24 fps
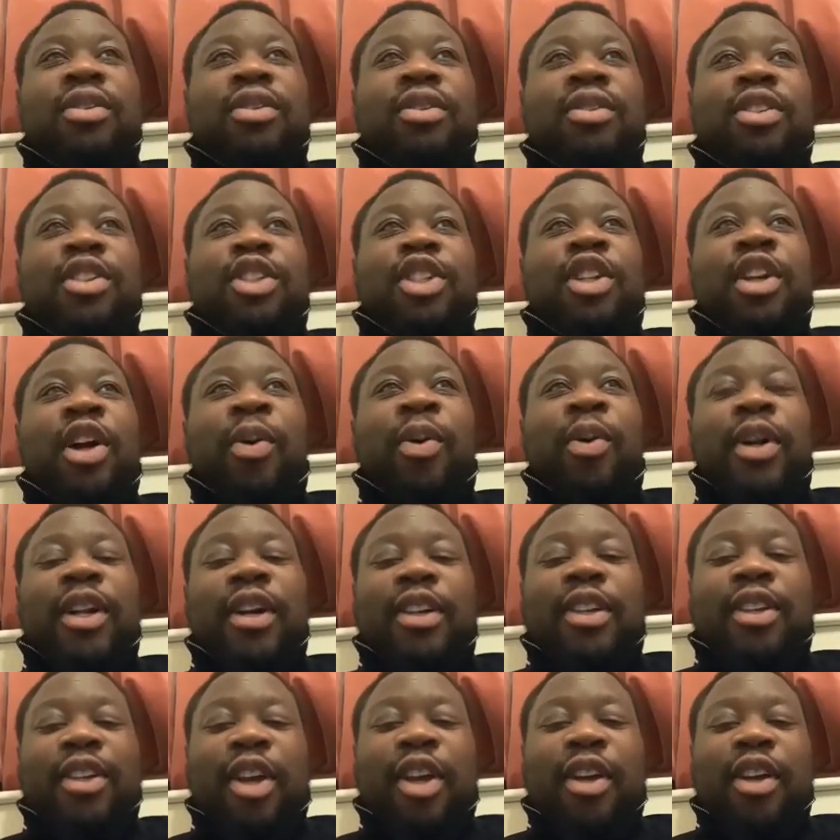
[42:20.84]
can't
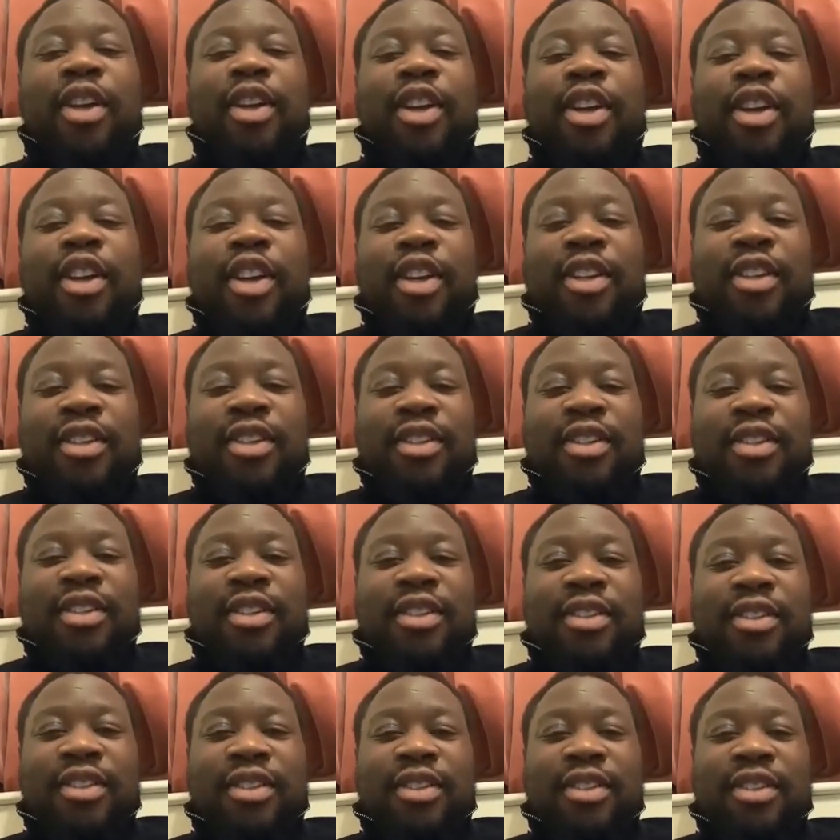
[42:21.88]
choose and
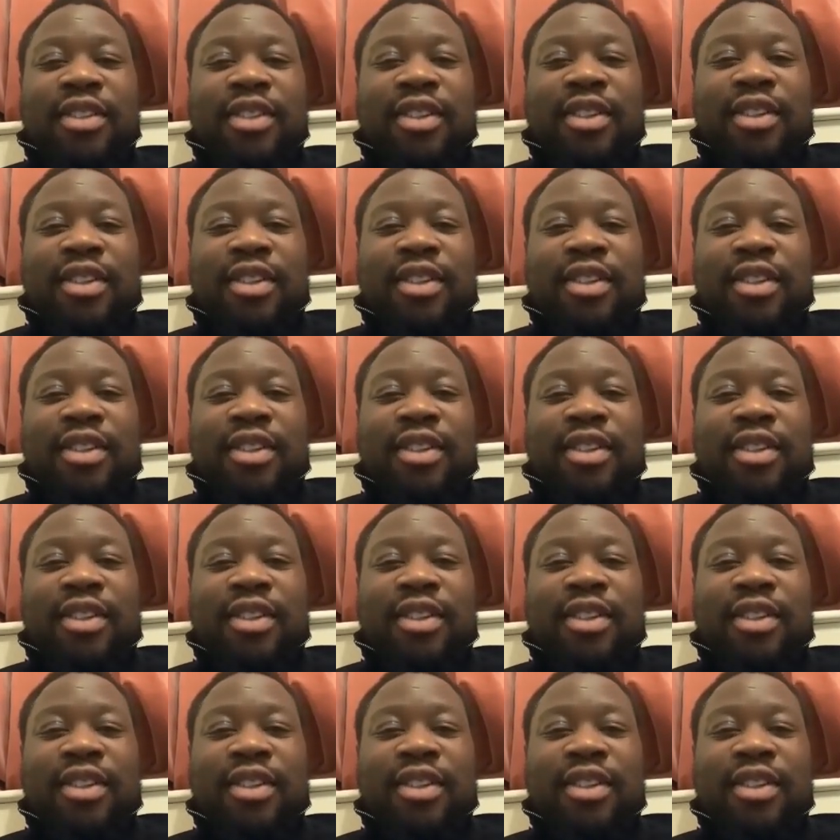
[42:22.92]
say,